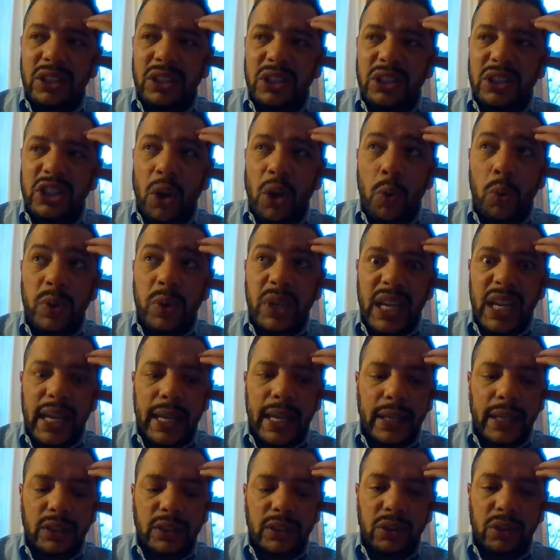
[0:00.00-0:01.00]
zoned
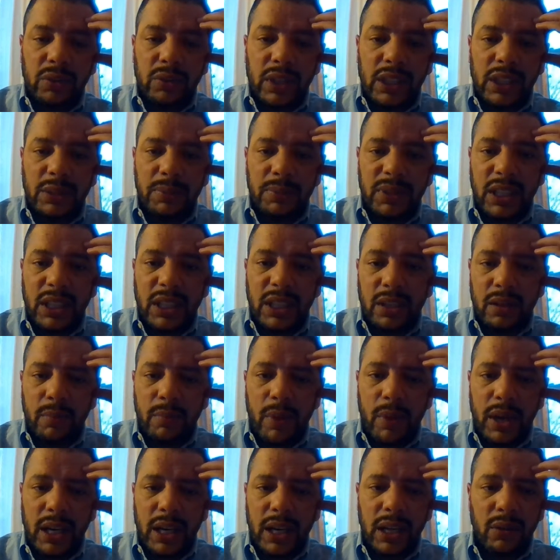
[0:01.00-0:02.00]
in to this particular
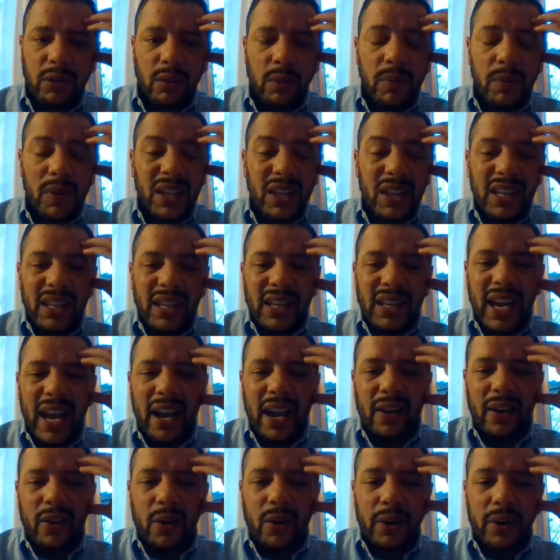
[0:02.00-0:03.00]
marketing group
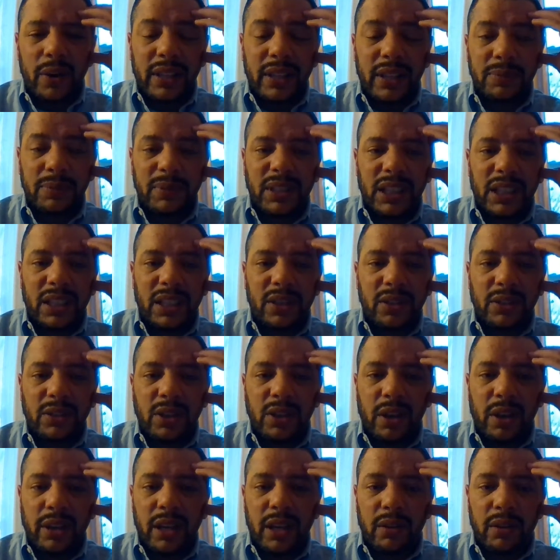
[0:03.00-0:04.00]
now, or this particular
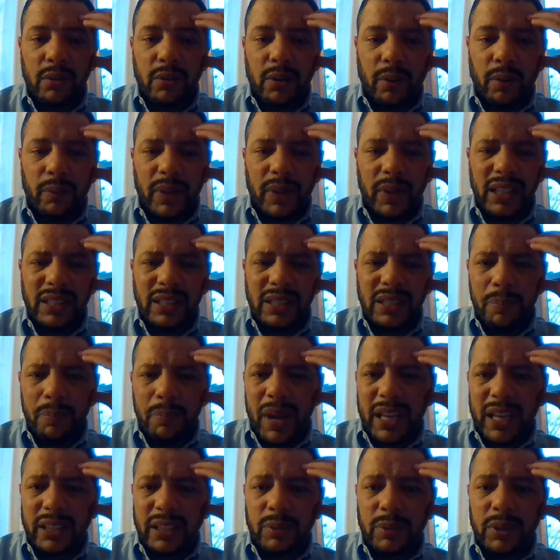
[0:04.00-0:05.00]
target group. Is it
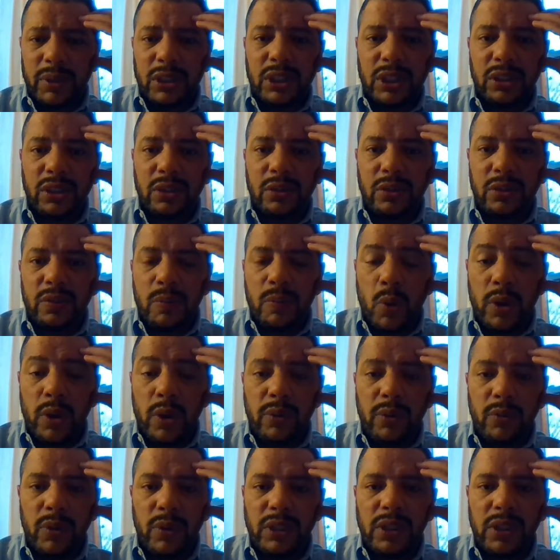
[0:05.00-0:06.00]
possible to choose more
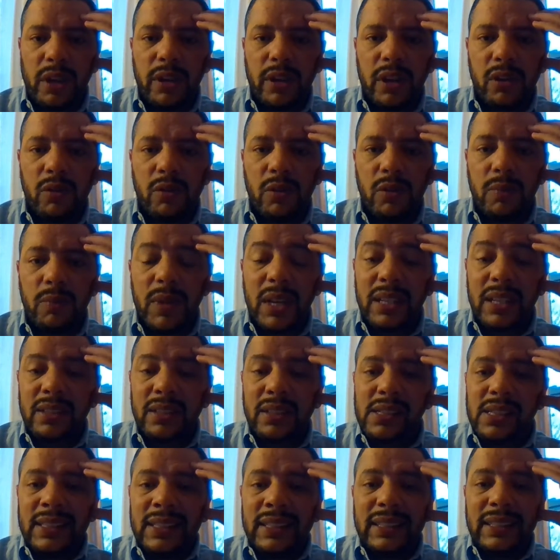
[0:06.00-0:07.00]
than one target group?
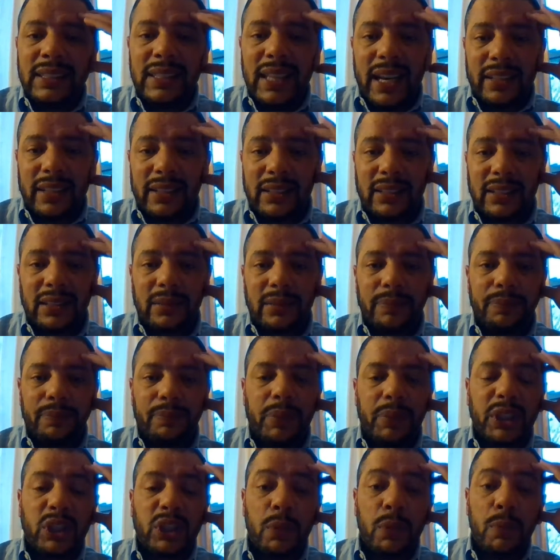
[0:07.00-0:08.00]
Yes,
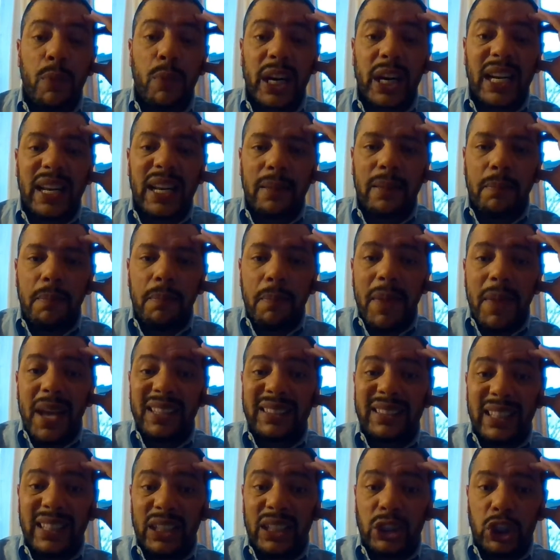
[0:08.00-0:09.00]
but your marketing
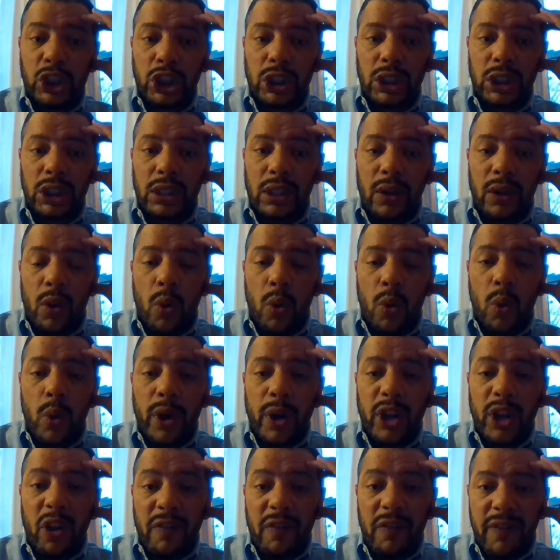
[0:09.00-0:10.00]
message
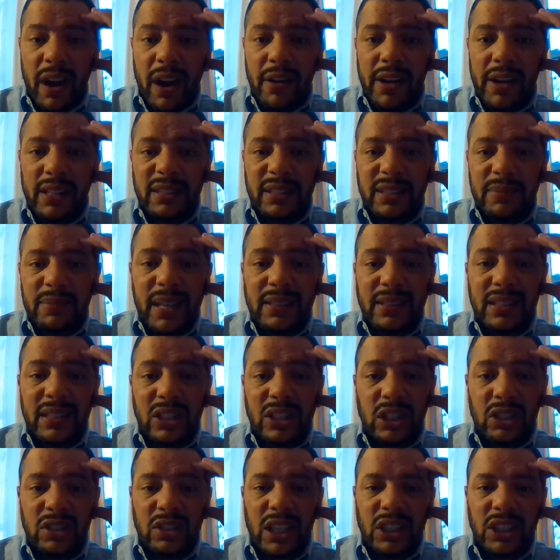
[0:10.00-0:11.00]
or your various
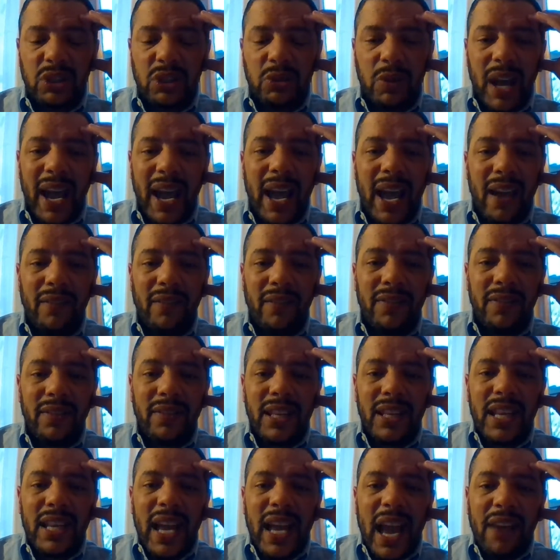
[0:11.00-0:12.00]
messages that you have
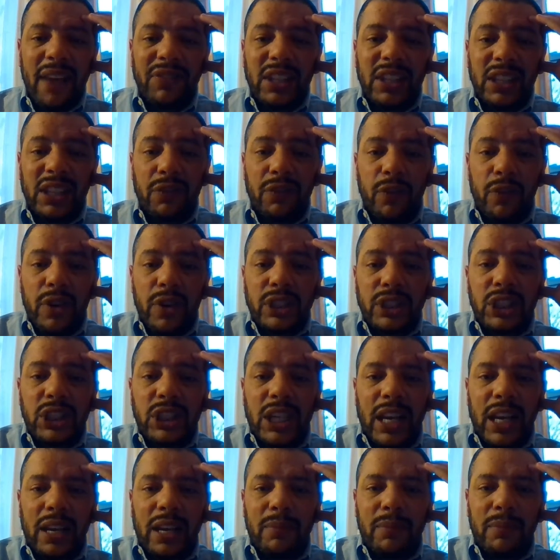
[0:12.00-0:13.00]
to
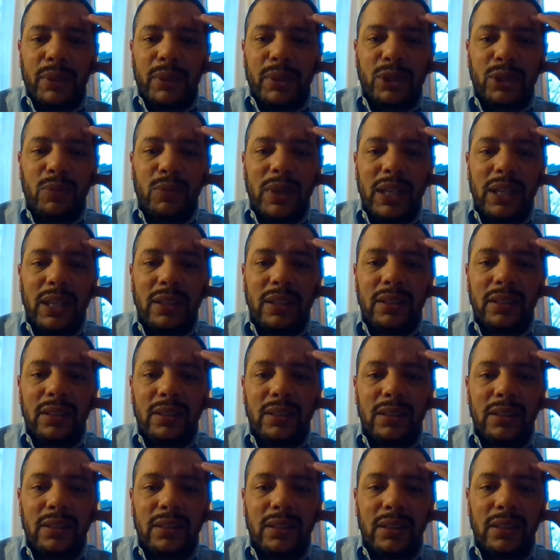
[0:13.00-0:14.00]
differentiate between
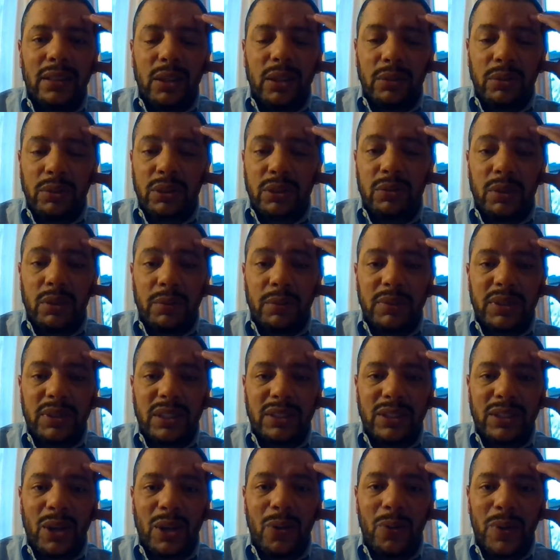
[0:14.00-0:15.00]
those groups.
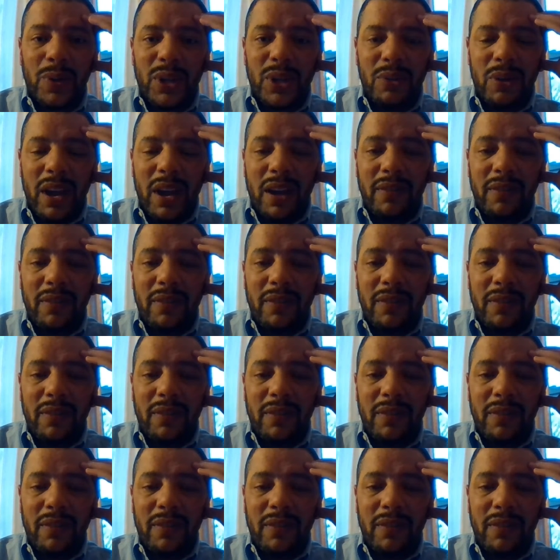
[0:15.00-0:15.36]
So when